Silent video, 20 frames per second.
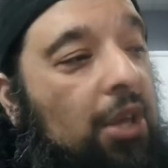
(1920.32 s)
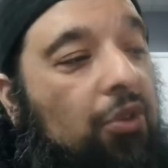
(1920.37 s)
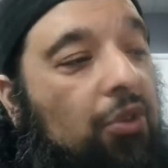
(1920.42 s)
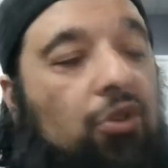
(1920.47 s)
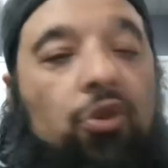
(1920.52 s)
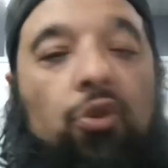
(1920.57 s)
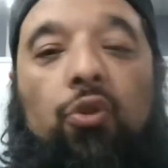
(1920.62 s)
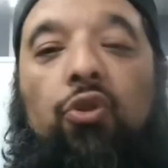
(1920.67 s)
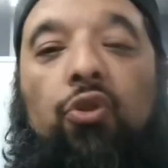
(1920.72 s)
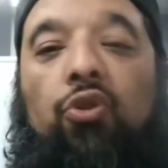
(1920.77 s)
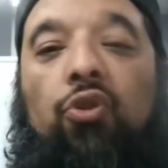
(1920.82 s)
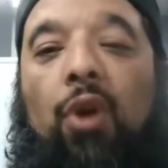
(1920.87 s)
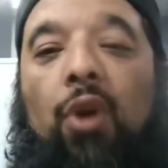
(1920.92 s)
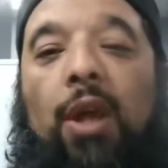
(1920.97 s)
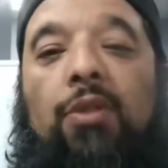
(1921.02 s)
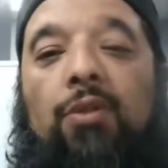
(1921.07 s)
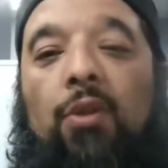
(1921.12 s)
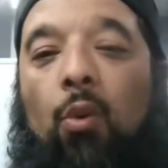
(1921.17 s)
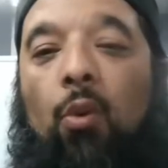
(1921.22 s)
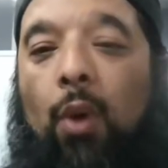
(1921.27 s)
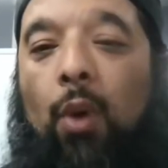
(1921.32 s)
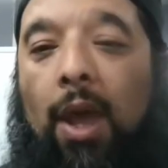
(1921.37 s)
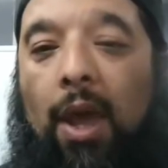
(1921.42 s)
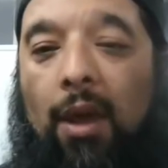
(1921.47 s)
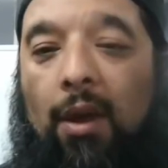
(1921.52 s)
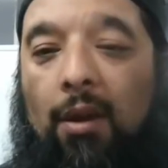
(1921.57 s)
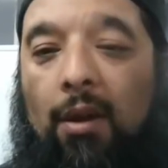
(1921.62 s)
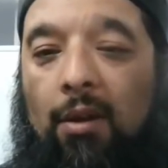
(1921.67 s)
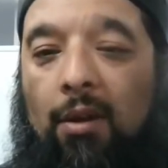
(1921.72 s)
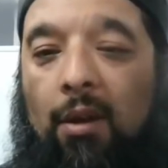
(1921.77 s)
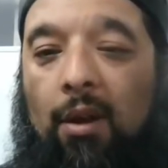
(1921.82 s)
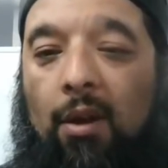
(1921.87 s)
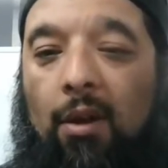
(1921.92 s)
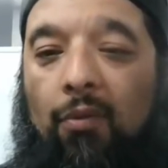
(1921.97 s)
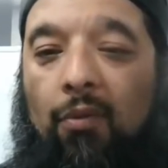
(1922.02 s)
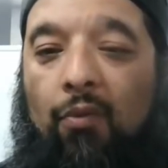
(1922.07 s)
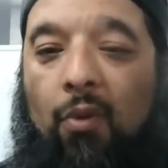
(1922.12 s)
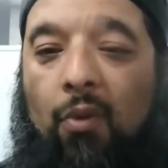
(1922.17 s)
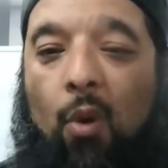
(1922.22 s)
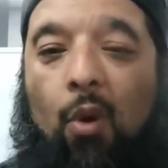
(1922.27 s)
is to straighten the way
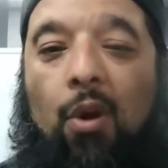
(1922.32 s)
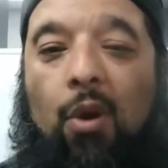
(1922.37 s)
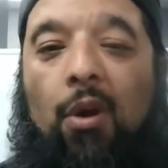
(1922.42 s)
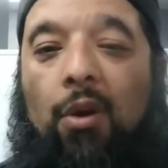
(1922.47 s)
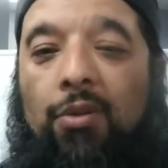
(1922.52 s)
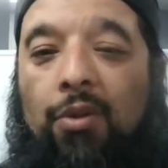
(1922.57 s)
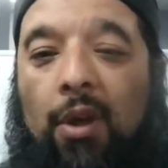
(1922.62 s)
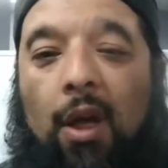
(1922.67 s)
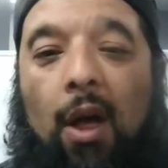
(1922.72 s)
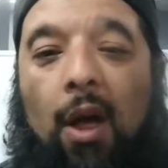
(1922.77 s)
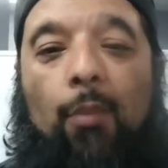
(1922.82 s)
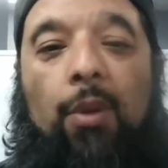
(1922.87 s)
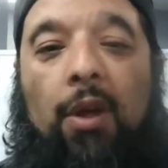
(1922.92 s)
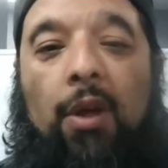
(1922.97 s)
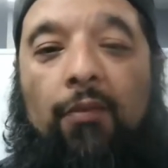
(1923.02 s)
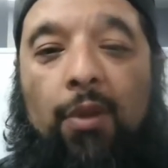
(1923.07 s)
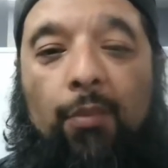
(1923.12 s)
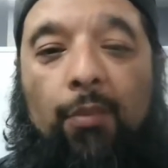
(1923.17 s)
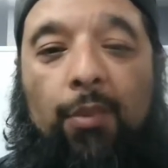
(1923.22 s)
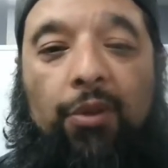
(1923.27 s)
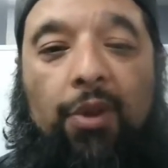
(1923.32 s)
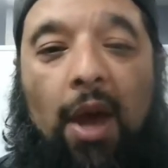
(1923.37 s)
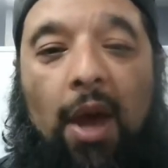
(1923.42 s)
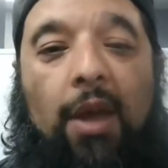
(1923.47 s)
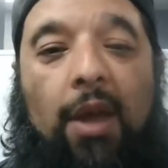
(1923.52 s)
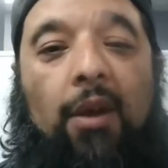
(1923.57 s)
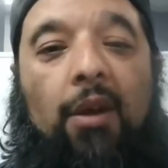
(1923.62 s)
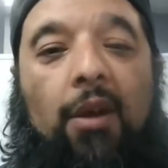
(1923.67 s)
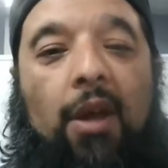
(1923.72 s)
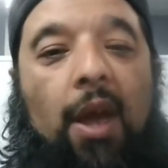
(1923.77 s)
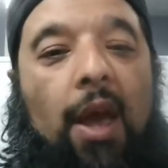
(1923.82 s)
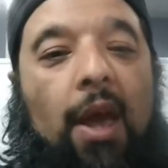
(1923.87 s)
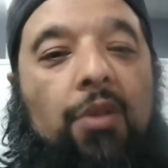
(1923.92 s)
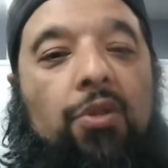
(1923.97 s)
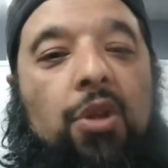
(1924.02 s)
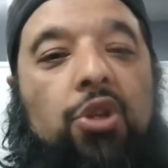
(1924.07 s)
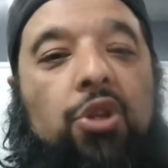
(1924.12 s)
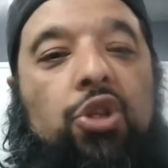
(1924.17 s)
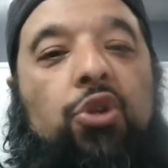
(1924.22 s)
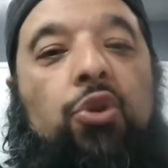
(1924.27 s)
for the coming of the Messiah.
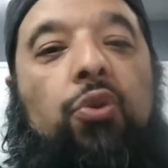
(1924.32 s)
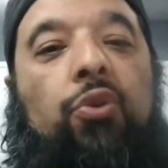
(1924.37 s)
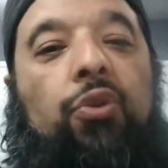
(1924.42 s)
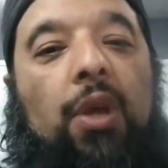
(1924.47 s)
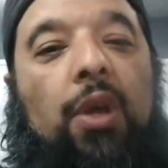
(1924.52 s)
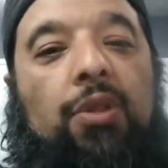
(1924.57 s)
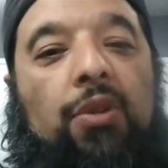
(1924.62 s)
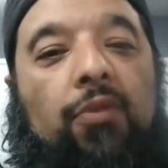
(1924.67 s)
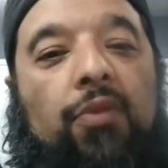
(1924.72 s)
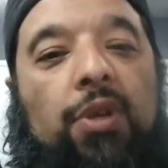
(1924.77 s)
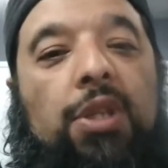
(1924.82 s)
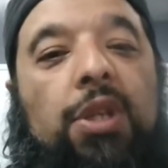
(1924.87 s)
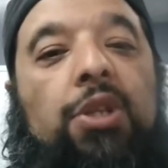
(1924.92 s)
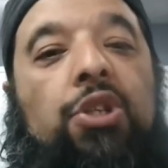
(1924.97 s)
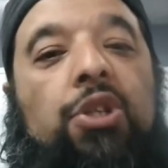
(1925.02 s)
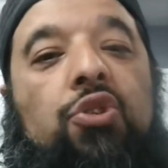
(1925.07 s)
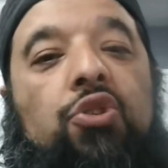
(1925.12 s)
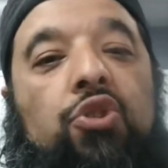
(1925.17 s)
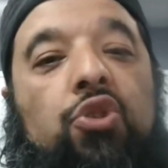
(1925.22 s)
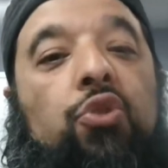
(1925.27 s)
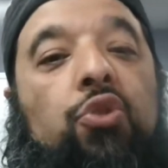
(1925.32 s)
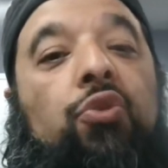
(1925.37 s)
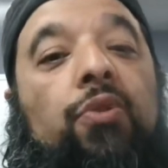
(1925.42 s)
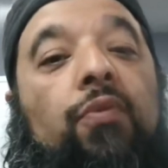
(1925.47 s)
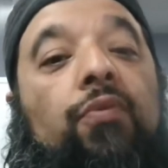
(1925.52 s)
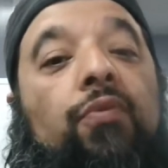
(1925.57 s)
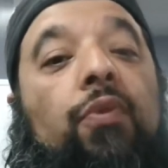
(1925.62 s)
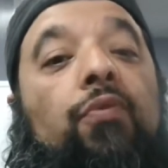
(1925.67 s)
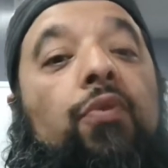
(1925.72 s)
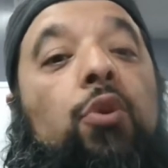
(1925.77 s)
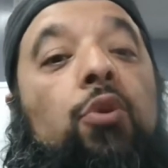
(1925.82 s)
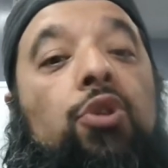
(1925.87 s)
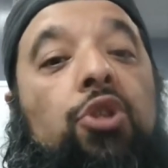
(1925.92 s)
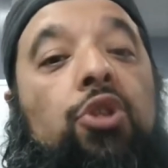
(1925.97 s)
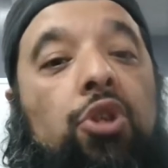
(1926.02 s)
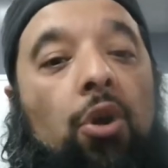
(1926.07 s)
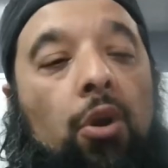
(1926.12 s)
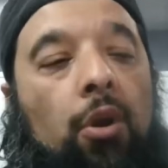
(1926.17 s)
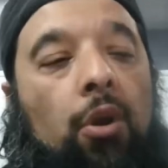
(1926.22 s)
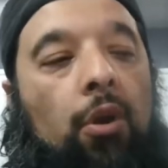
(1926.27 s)
And the Jews and the religious Jews of the
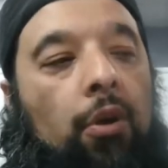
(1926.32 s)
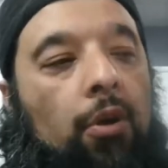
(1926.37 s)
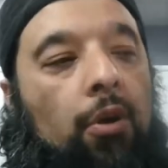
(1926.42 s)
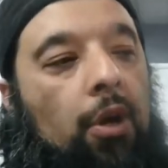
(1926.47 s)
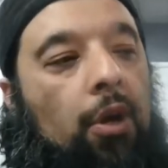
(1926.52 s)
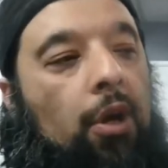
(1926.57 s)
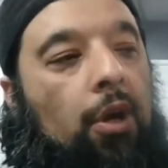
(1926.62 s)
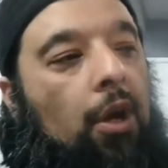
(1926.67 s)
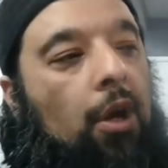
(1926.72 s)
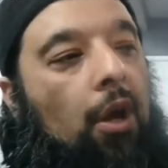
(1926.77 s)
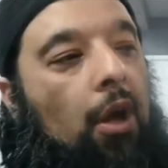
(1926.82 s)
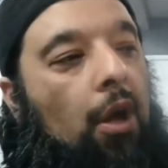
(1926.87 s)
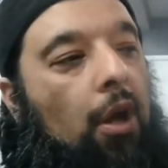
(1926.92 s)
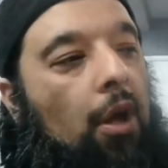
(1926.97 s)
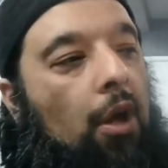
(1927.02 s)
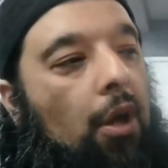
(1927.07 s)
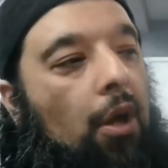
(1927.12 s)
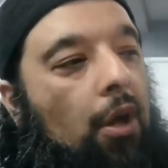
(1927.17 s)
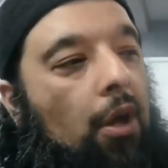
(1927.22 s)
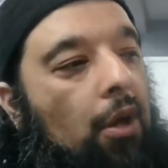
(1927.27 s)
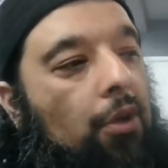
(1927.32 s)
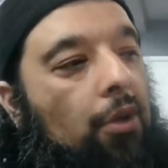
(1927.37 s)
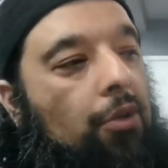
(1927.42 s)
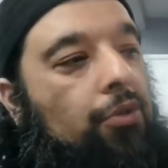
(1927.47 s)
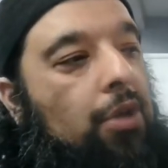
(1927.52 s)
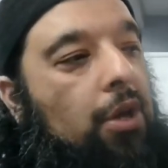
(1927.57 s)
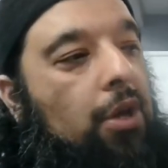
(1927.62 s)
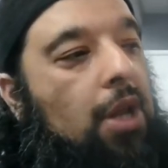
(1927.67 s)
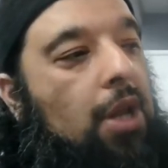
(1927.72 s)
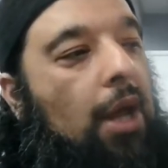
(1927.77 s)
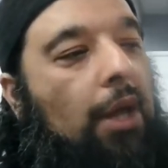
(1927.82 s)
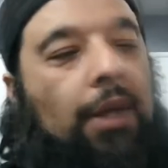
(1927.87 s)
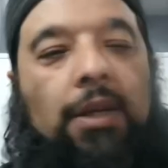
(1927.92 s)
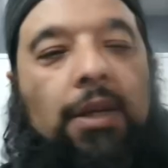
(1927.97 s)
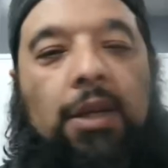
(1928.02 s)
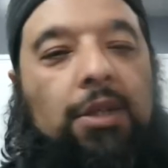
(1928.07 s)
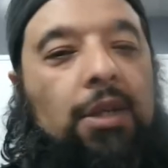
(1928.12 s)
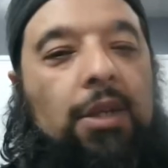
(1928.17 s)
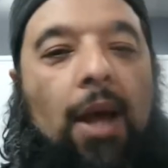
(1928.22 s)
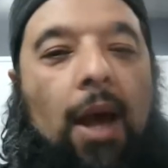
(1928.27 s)
future, they're not going
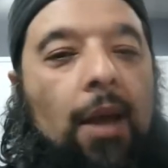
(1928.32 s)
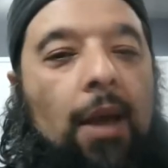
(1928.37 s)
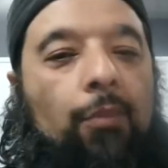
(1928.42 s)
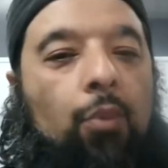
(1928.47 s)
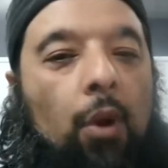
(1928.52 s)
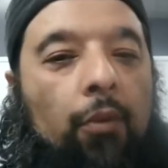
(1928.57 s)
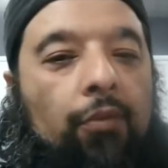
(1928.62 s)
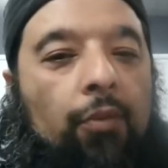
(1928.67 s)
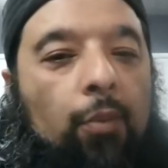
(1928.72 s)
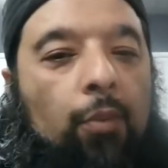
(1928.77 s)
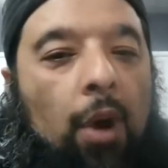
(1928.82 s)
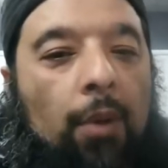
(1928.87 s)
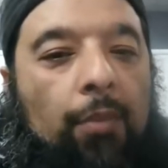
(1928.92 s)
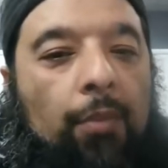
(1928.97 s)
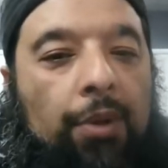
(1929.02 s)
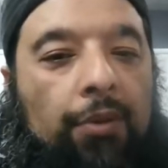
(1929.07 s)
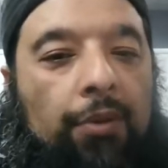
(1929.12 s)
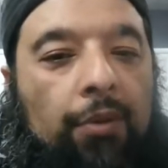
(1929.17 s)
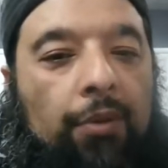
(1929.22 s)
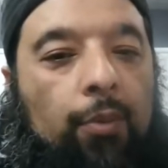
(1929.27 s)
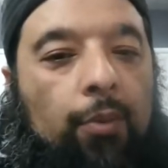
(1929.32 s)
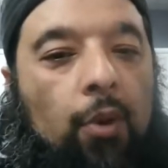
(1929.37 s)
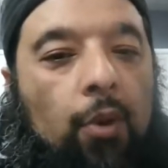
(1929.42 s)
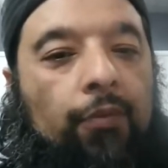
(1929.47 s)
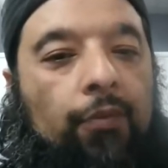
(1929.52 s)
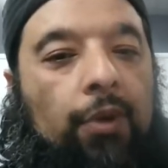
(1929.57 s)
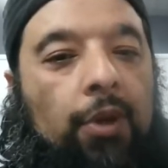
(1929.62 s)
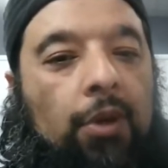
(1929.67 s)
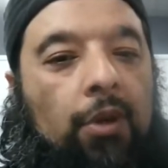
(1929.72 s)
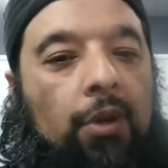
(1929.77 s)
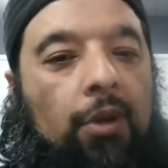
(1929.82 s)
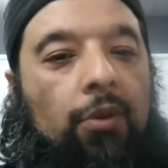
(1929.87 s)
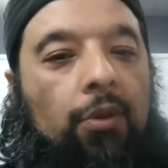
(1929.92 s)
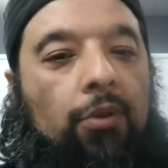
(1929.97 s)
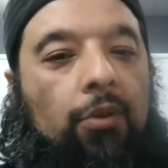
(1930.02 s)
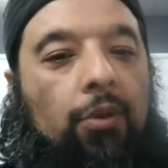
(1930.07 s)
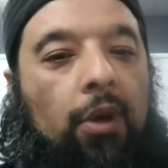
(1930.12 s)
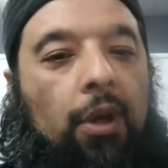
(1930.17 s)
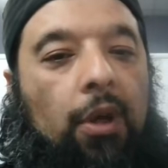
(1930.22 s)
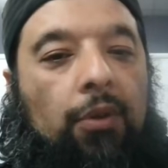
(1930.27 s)
to deny Prophet Muhammad as a prophet.
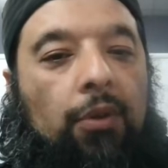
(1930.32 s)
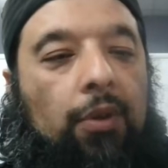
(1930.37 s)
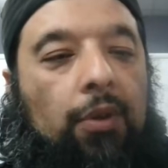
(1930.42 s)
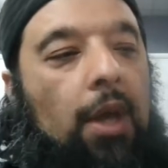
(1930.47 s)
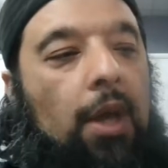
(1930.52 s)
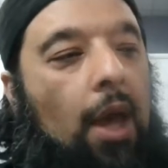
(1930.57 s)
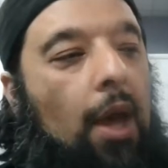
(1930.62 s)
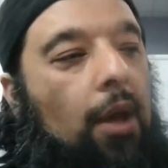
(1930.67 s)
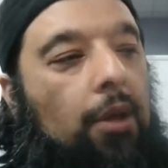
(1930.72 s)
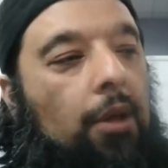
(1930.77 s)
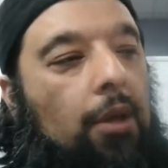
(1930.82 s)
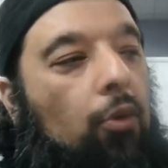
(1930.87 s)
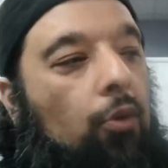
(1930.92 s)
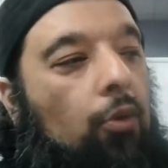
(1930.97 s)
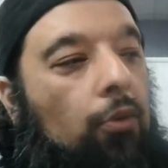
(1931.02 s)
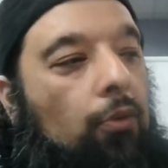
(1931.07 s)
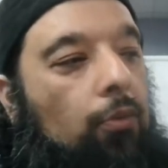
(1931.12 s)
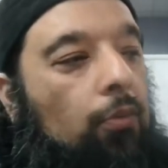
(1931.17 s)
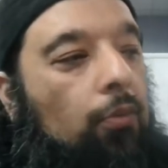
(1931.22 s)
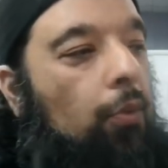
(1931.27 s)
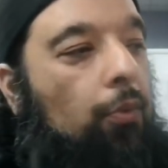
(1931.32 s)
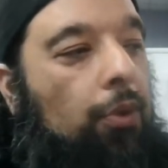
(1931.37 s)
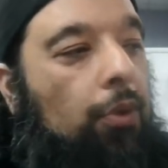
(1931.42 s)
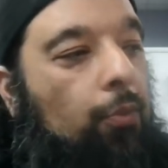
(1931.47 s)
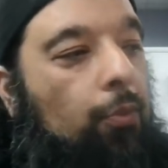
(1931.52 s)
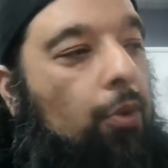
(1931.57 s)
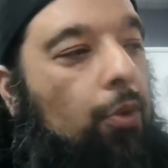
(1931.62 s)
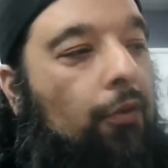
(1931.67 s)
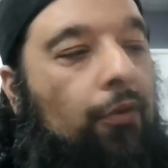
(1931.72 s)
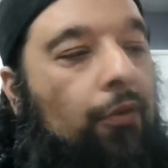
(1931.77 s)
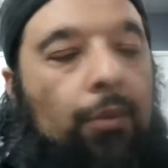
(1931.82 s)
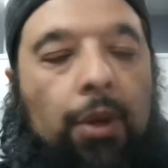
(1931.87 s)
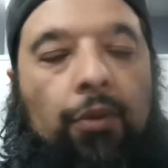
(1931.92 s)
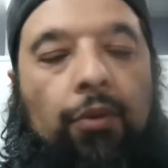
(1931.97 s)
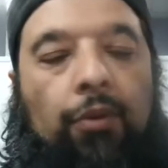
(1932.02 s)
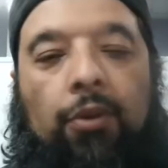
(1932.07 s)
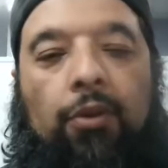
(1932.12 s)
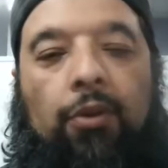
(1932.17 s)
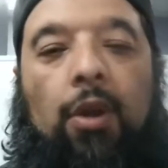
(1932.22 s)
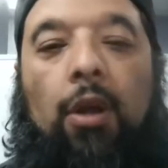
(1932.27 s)
They're going to say, yeah, he was a prophet, but
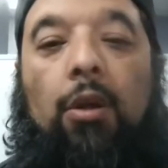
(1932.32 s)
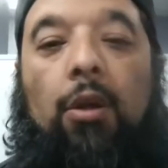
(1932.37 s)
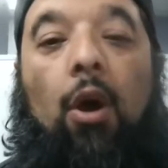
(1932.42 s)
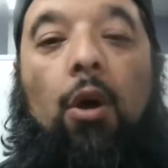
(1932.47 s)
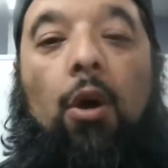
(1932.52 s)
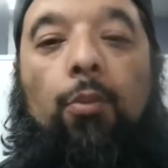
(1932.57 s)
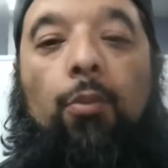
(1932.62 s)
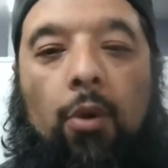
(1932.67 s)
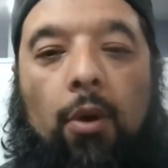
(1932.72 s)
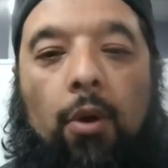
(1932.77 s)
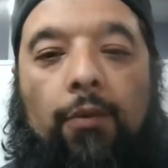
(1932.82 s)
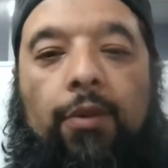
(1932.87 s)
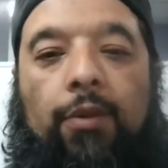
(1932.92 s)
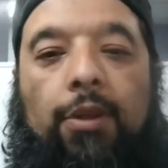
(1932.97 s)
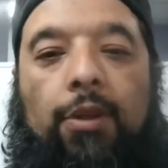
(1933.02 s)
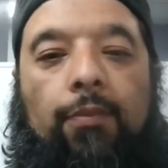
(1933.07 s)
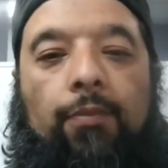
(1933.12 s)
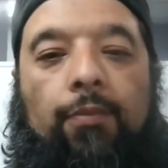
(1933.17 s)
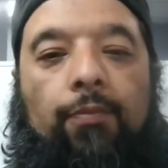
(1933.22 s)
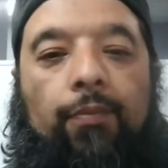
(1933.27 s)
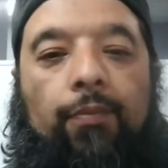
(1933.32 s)
he's just not our prophet.